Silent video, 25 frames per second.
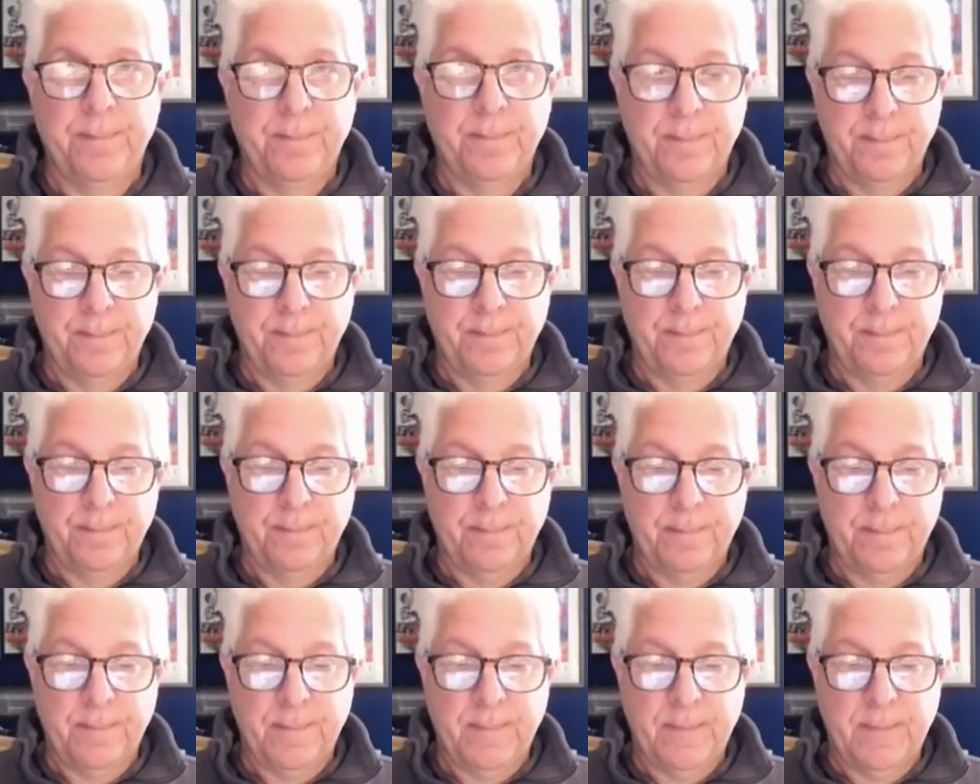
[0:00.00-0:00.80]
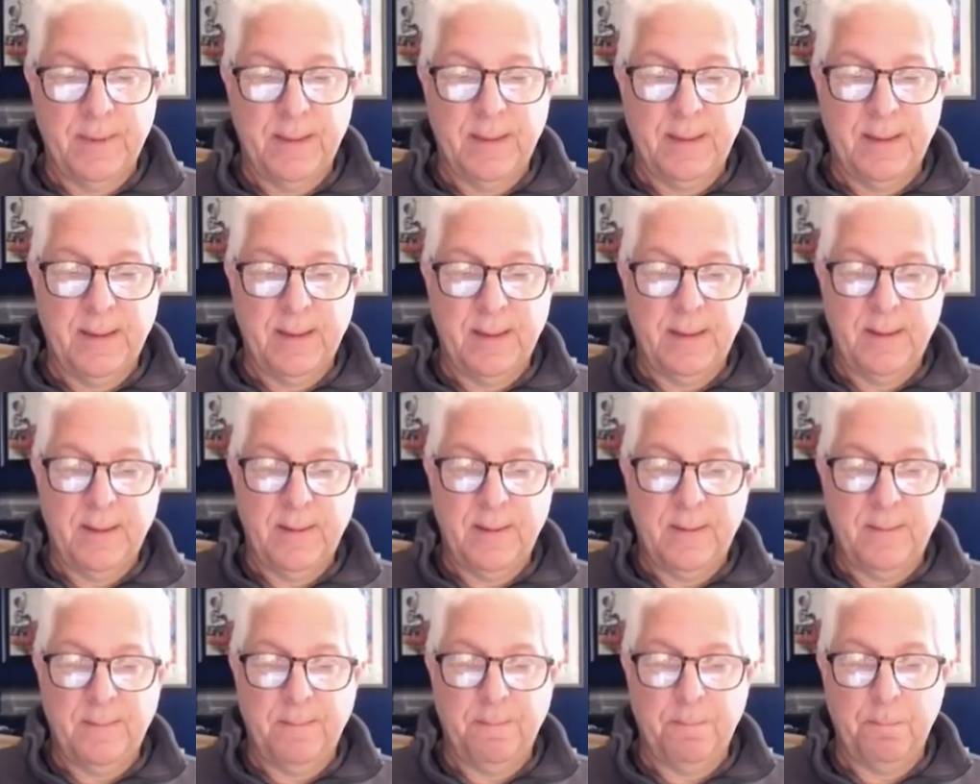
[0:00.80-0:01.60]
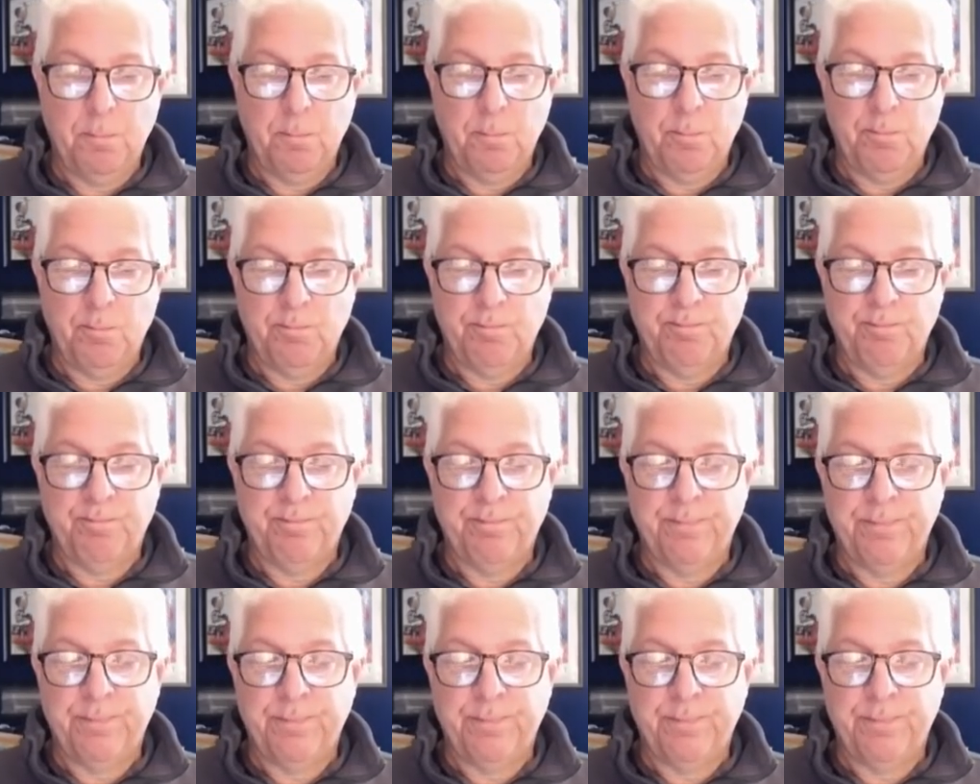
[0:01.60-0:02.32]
[no speech]